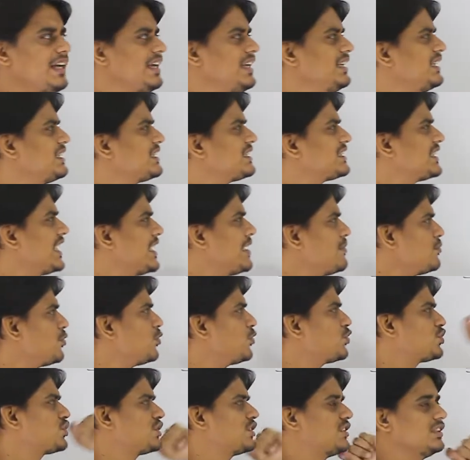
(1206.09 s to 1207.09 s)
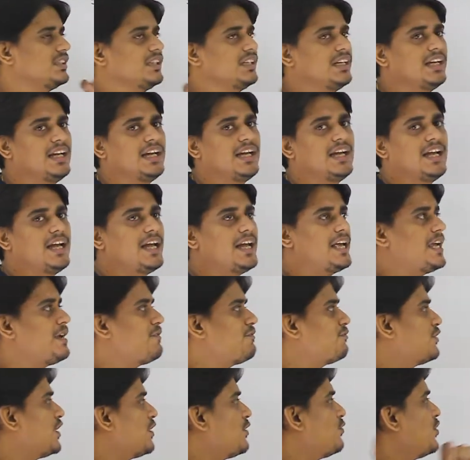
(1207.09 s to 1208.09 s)
In the same question,
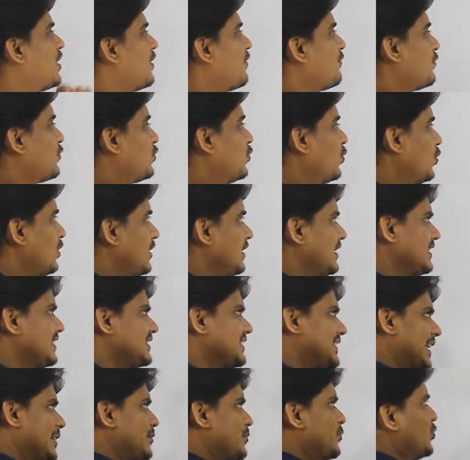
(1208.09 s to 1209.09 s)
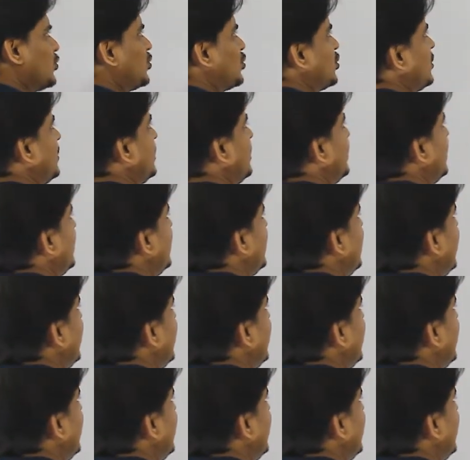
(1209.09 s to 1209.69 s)
if they would have told, in the same question,